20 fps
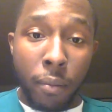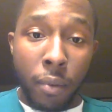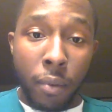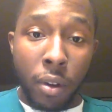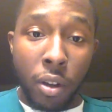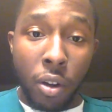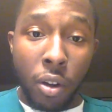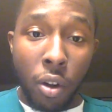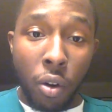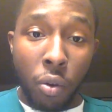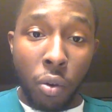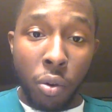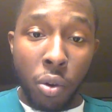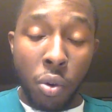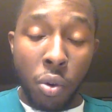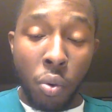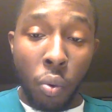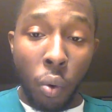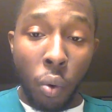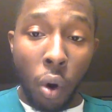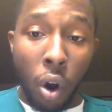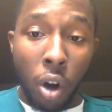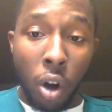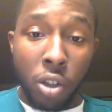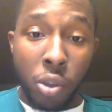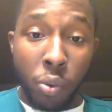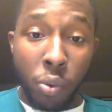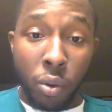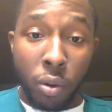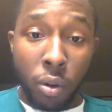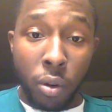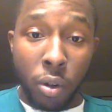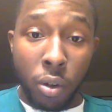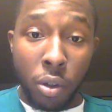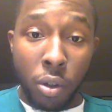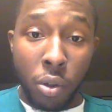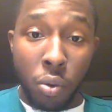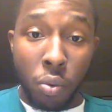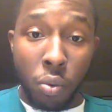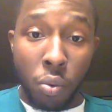You know, you are
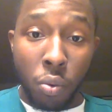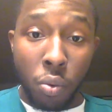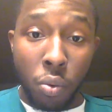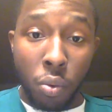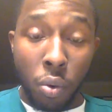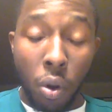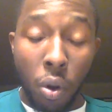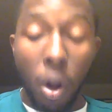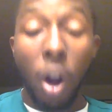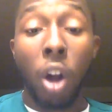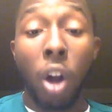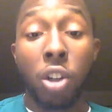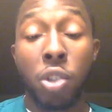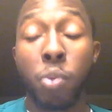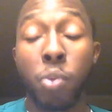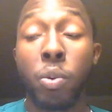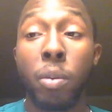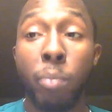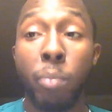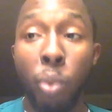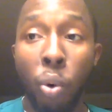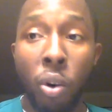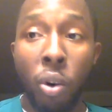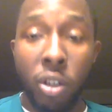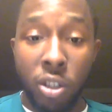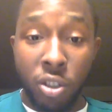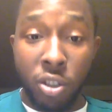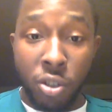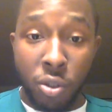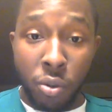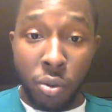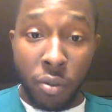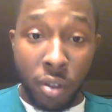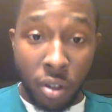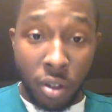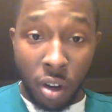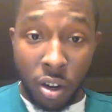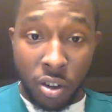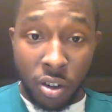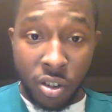to report to the
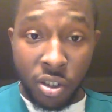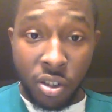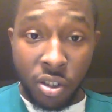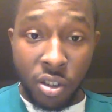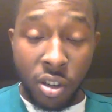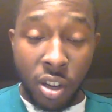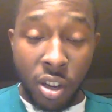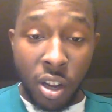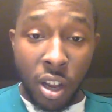nurse